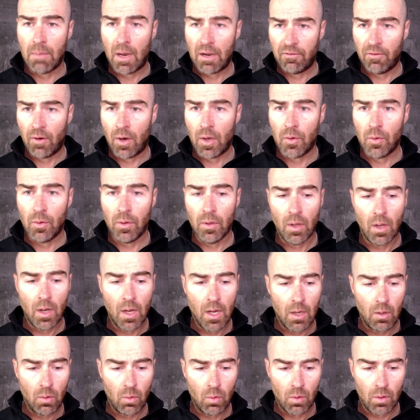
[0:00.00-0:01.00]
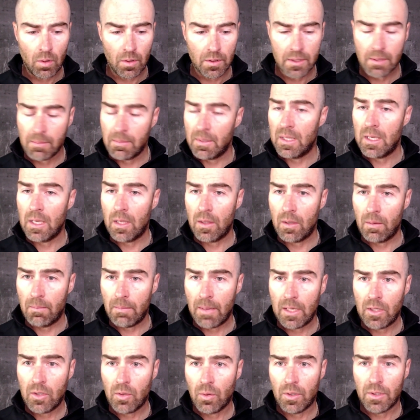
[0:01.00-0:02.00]
my father-in-law or some of the other
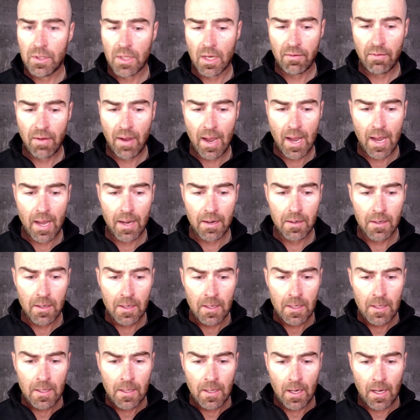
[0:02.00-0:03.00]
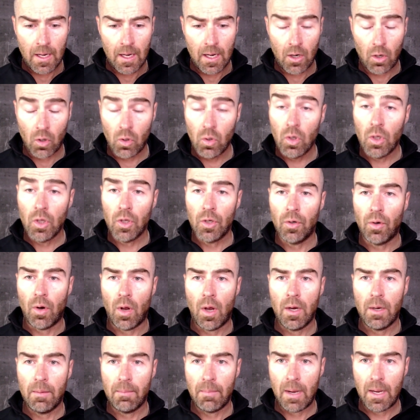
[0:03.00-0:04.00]
mentors I've had uh, earlier
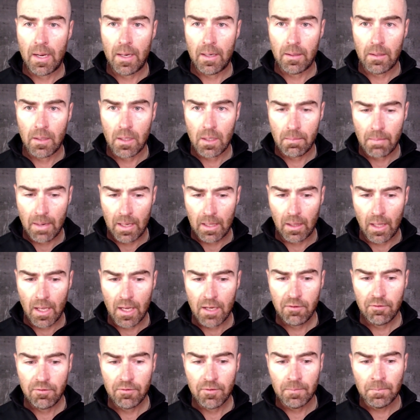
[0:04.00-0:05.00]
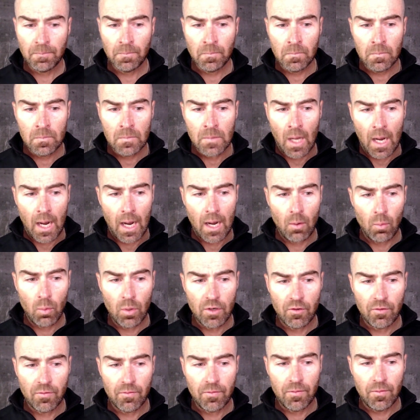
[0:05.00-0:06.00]
on in my, in my life, I
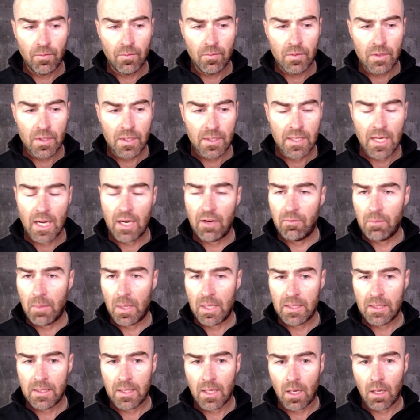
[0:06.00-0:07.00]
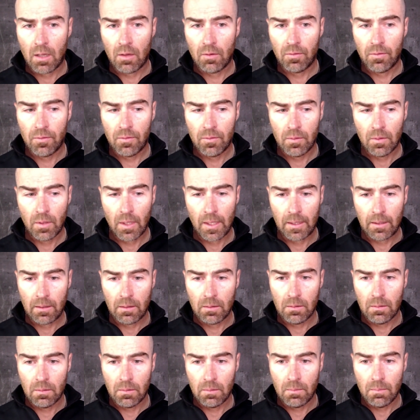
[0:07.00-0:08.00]
would have saved myself
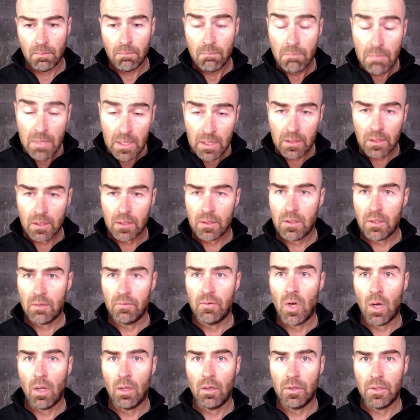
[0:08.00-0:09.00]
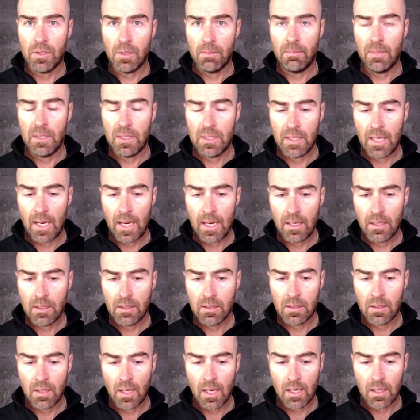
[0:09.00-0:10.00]
like millions of dollars in
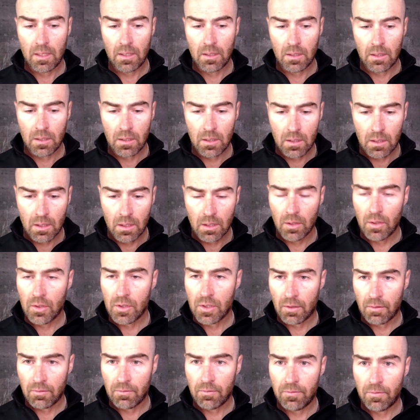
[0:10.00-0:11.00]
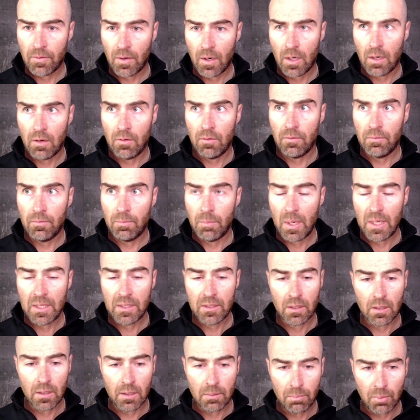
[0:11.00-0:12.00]
mistakes and years of, of
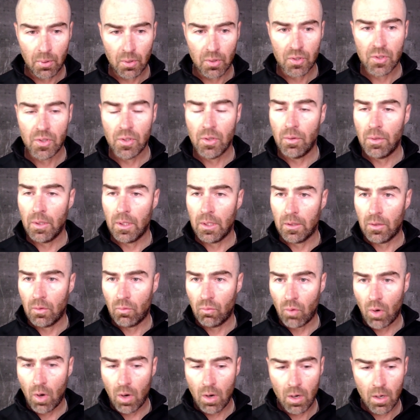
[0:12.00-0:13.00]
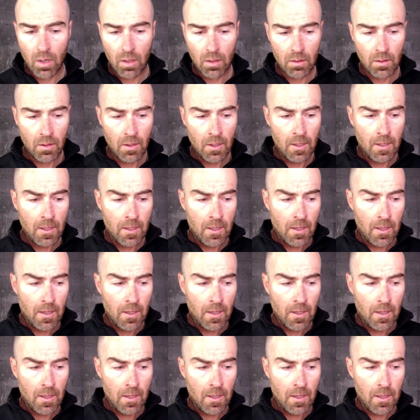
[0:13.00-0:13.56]
basically pursuing the wrong